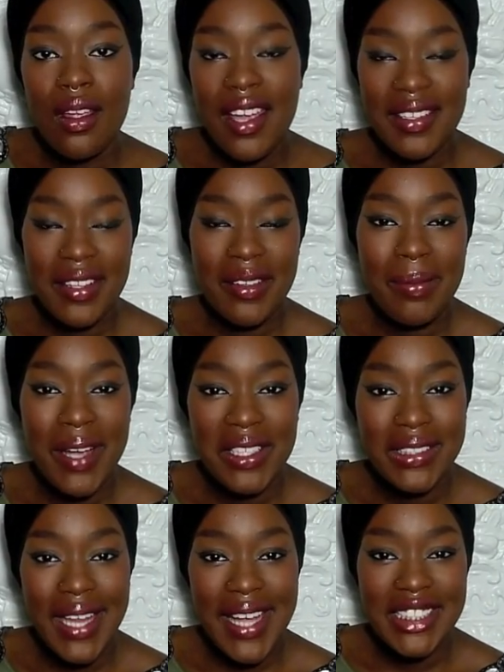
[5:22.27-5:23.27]
Another
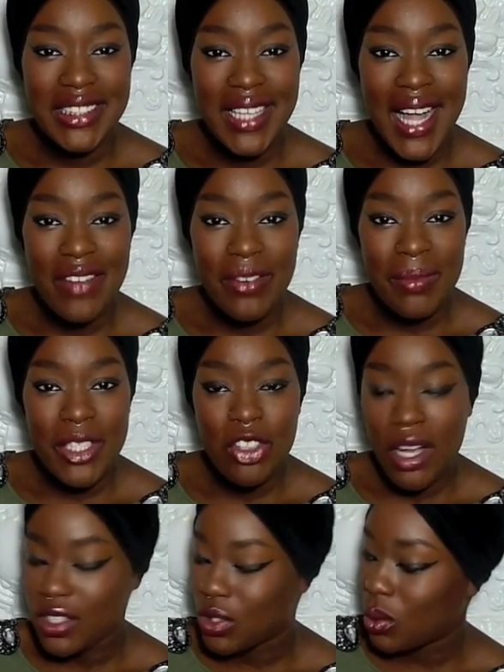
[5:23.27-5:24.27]
product that I actually got from the
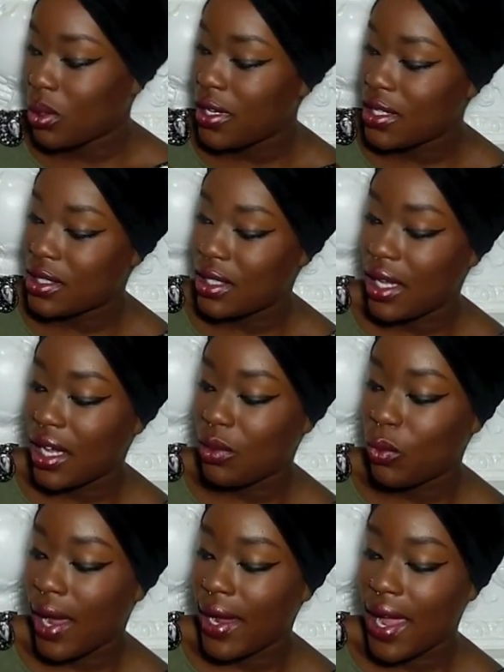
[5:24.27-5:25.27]
drugstore is the
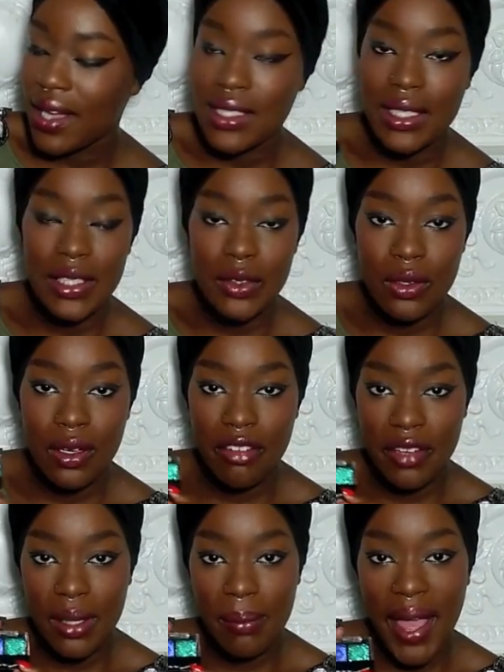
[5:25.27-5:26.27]
N Y X Glitter
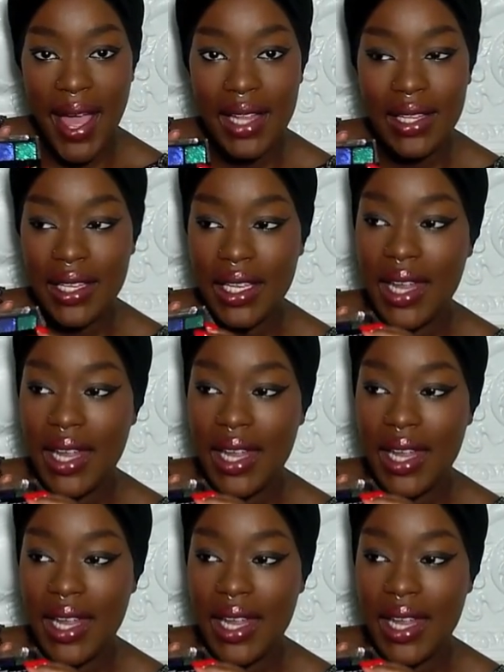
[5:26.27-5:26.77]
Cream Palette,